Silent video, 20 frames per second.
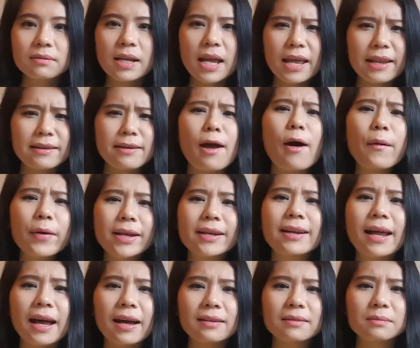And
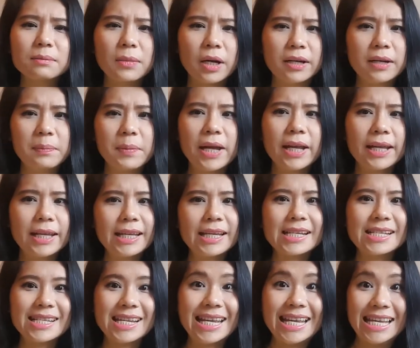knowing that money making
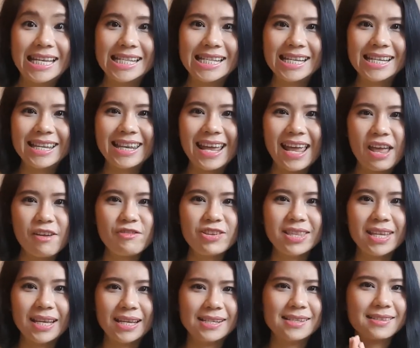is easy and
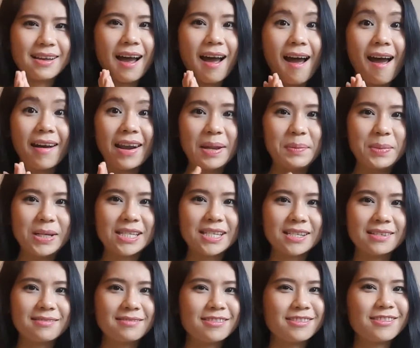everything is
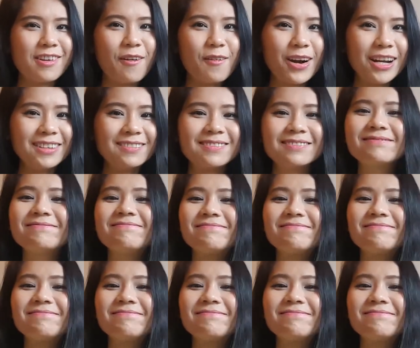unlimited. Alright?